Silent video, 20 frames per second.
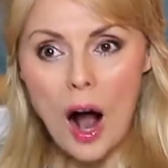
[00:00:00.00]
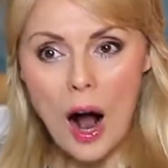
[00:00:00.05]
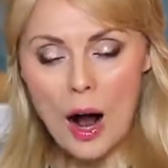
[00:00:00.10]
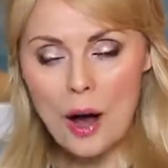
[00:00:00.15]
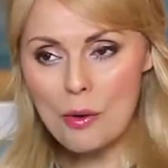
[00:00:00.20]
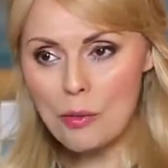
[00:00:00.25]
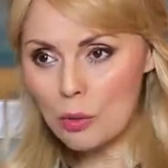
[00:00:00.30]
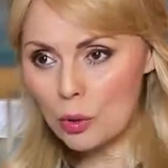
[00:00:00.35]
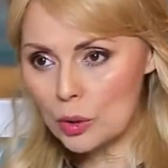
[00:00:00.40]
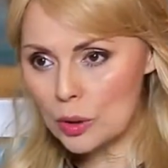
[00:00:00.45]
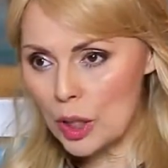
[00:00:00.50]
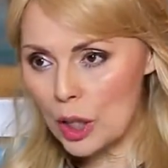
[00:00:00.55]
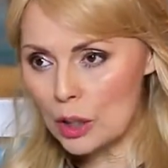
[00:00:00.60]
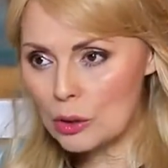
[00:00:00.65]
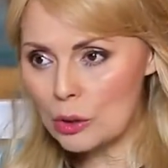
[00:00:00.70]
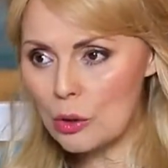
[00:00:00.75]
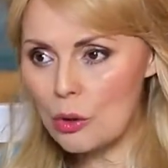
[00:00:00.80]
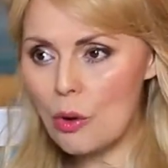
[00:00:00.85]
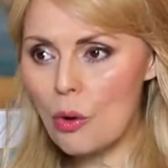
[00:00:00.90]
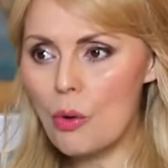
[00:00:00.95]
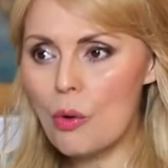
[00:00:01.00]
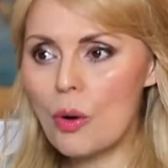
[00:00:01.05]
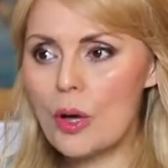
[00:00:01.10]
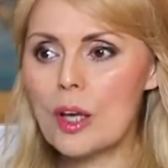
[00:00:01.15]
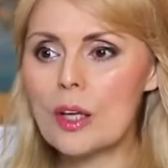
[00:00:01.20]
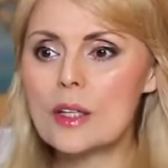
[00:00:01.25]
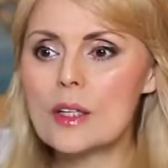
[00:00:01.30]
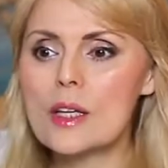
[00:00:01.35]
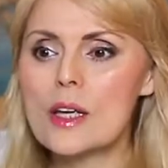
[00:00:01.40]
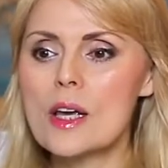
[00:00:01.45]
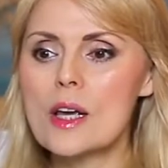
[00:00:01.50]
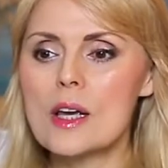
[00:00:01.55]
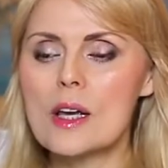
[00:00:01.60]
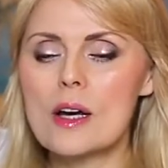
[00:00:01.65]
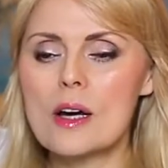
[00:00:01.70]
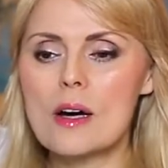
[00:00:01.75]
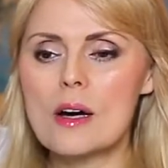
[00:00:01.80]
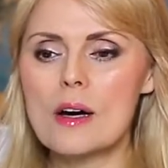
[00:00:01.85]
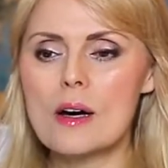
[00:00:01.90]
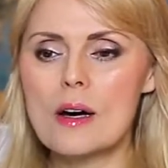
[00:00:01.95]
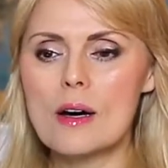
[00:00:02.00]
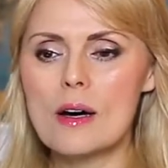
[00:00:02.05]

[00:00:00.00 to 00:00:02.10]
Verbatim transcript: I will not go and, uh,